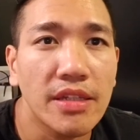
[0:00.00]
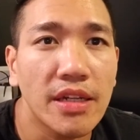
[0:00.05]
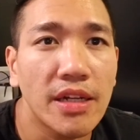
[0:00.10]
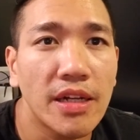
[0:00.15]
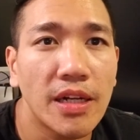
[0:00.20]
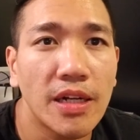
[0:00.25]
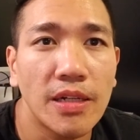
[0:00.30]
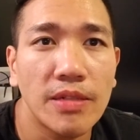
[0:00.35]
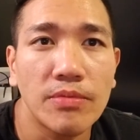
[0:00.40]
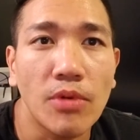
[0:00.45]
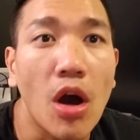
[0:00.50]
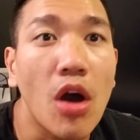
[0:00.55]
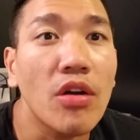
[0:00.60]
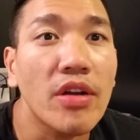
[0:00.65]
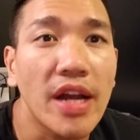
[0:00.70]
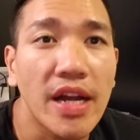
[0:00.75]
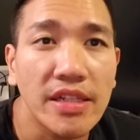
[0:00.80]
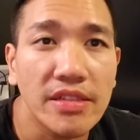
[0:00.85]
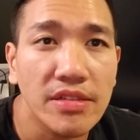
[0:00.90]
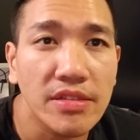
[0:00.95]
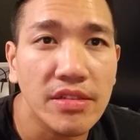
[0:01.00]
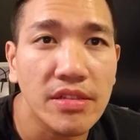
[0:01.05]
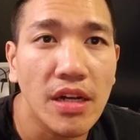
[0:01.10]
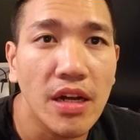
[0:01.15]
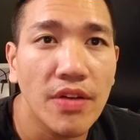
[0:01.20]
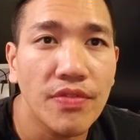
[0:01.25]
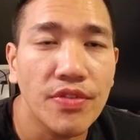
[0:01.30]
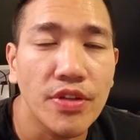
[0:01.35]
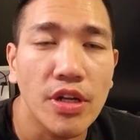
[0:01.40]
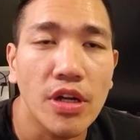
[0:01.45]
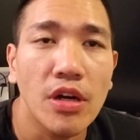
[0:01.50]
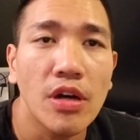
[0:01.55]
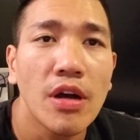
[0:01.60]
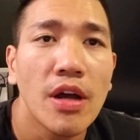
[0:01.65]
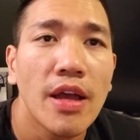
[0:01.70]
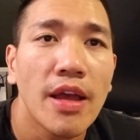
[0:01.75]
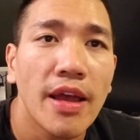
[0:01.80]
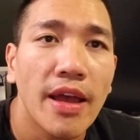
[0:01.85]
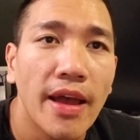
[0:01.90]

um, all kinds of stuff, you know.